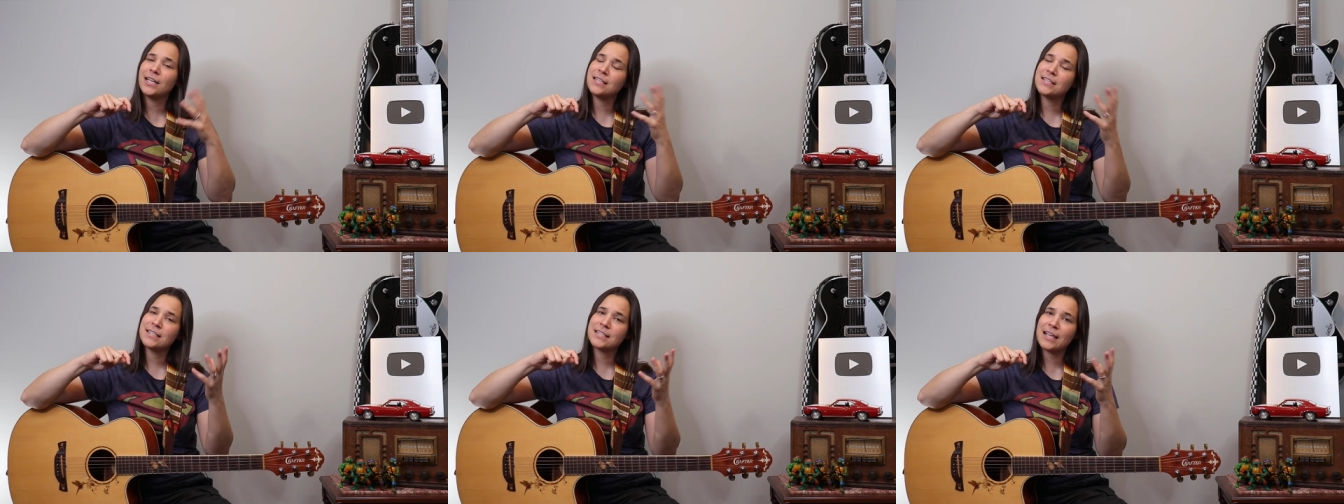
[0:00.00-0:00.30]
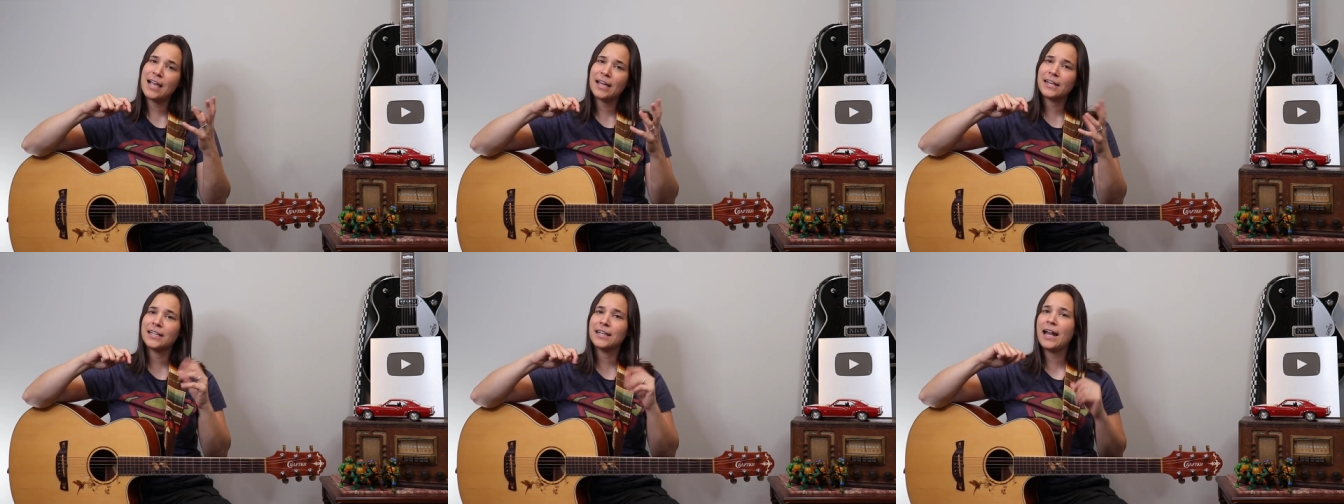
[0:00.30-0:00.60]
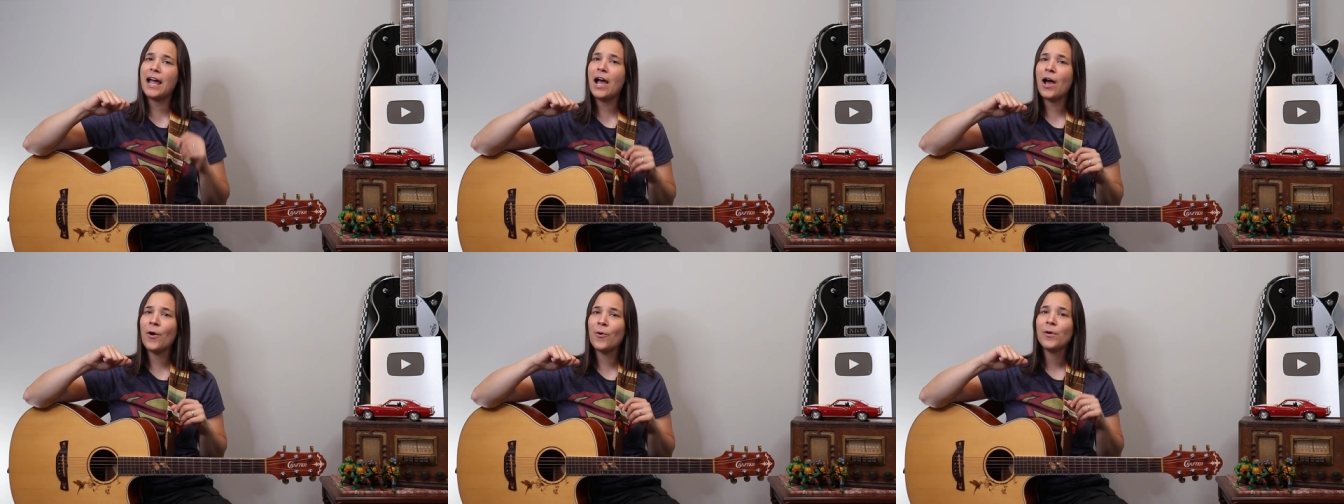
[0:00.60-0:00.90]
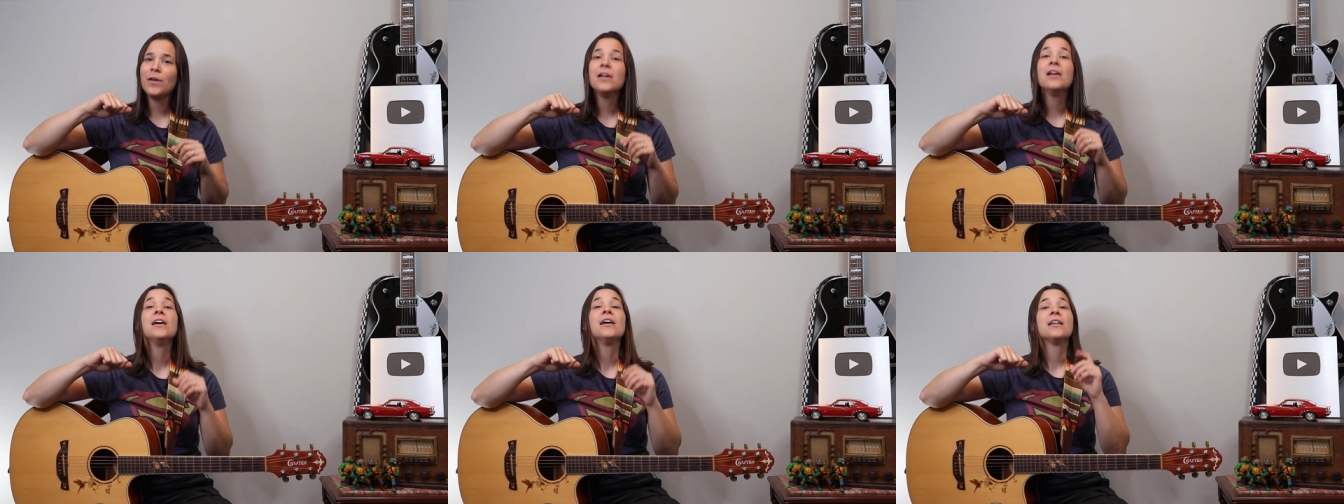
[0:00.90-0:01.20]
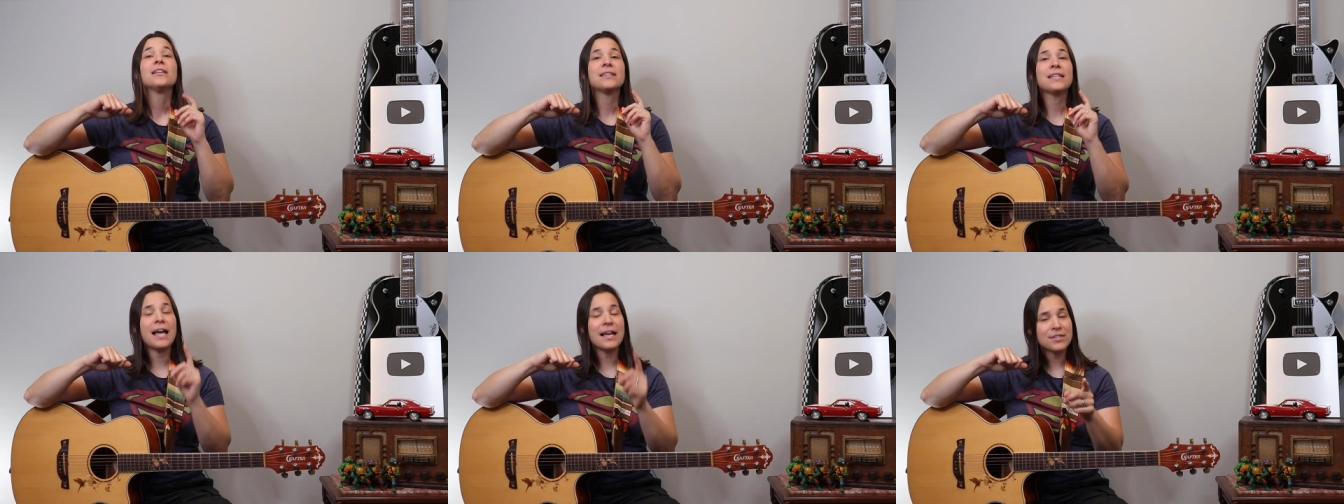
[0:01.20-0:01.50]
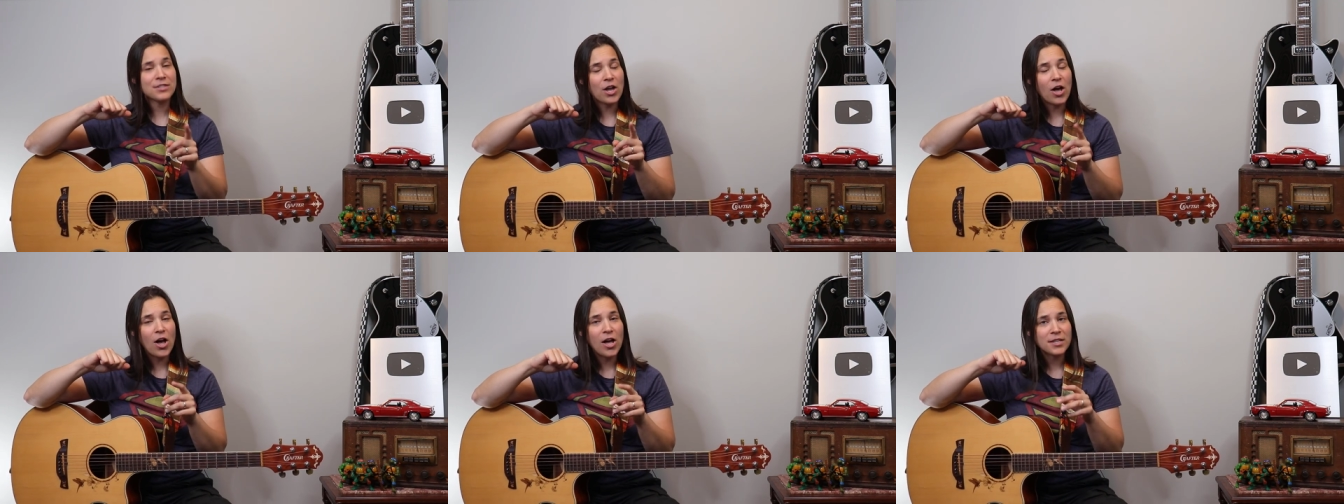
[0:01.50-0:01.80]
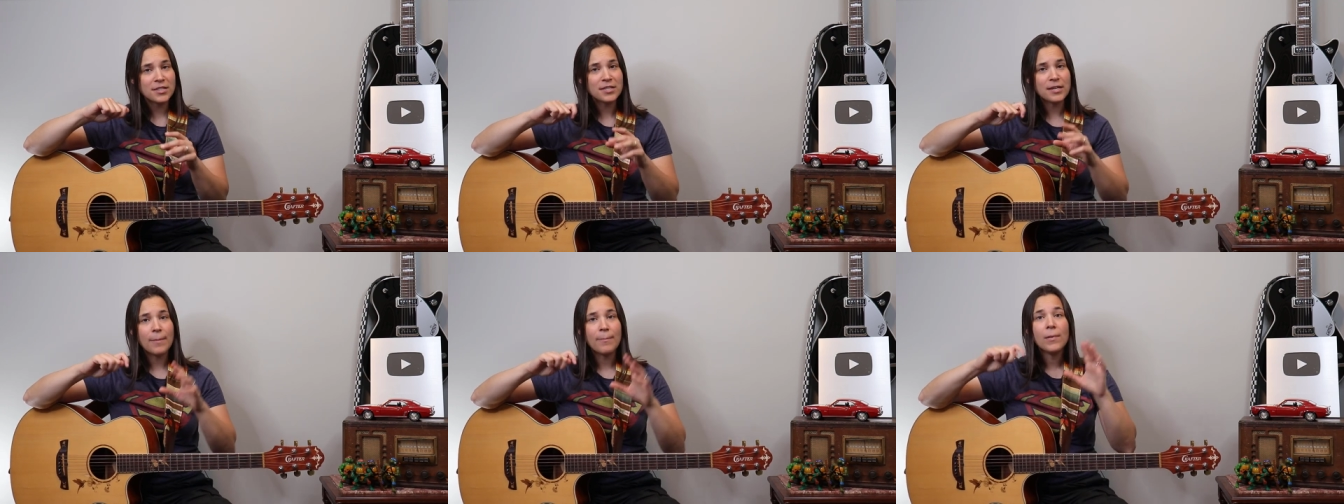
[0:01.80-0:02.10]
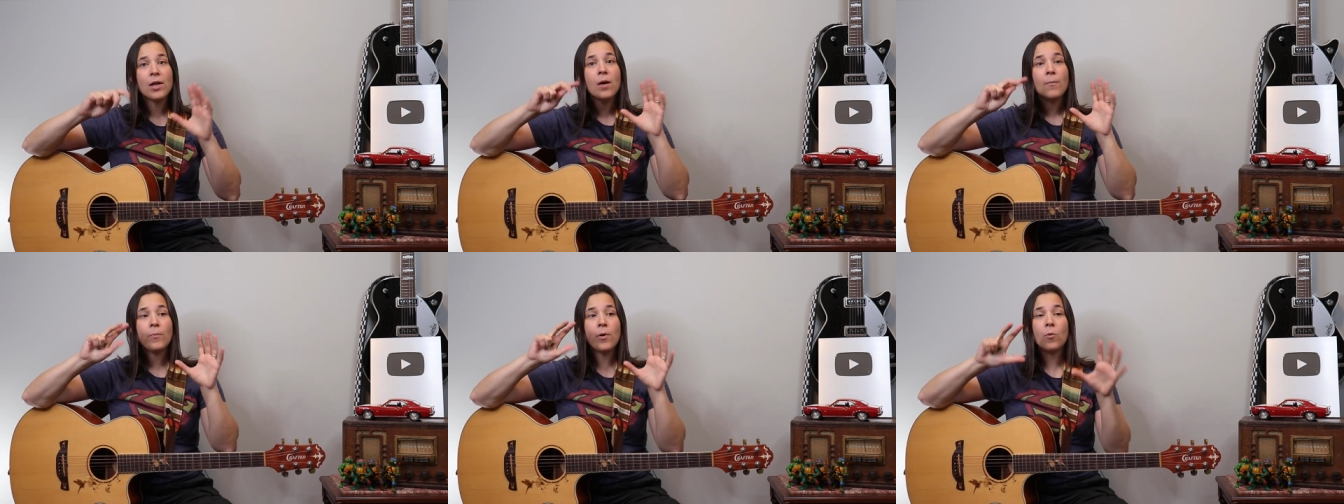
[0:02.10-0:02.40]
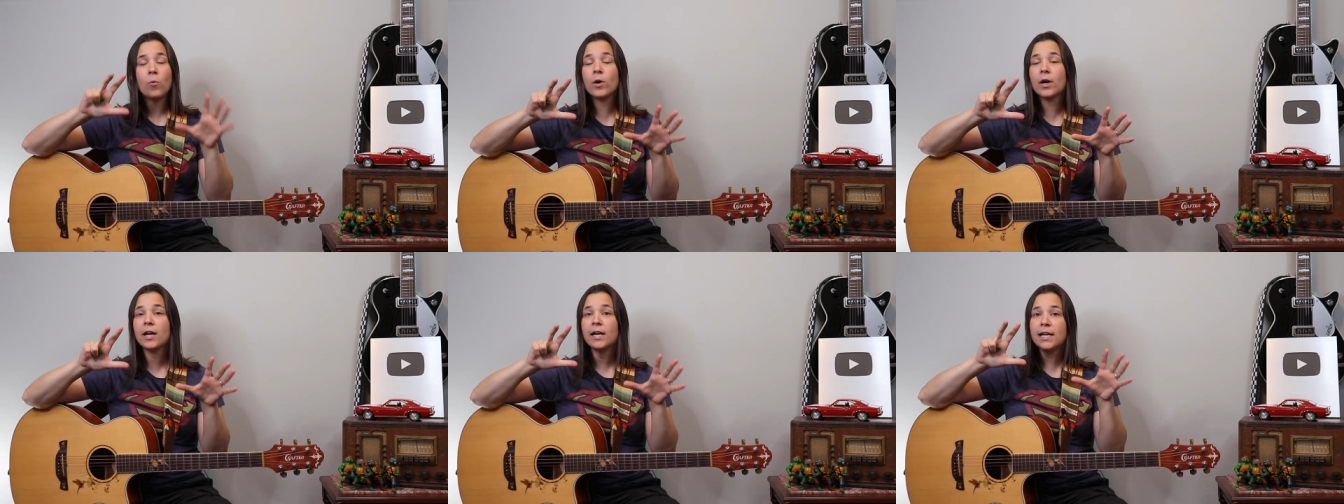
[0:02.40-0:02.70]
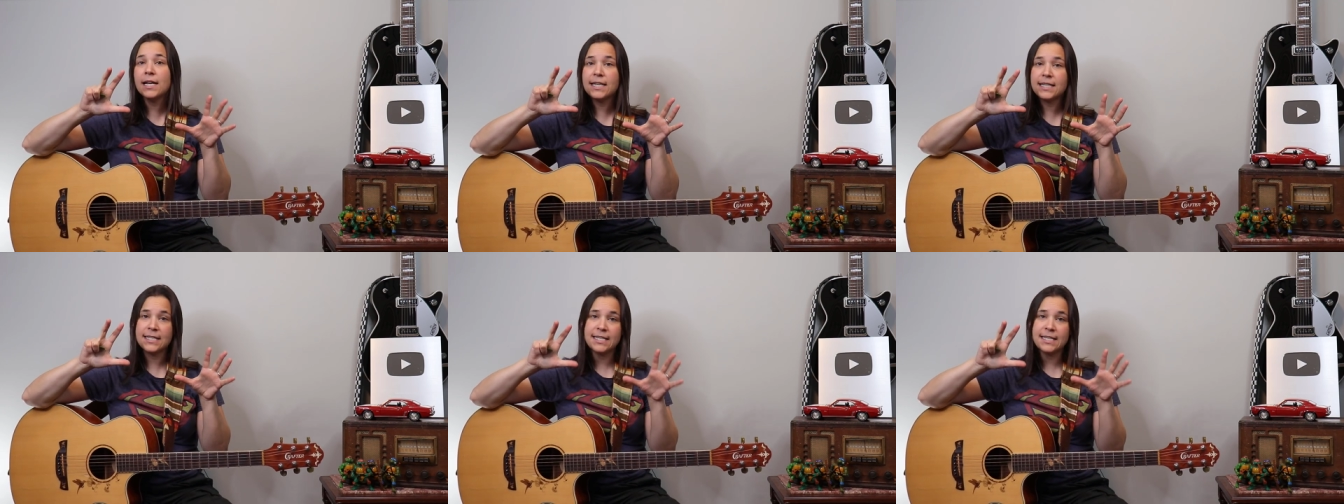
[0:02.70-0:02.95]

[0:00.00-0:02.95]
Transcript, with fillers: inside and out, that's awesome, but we're gonna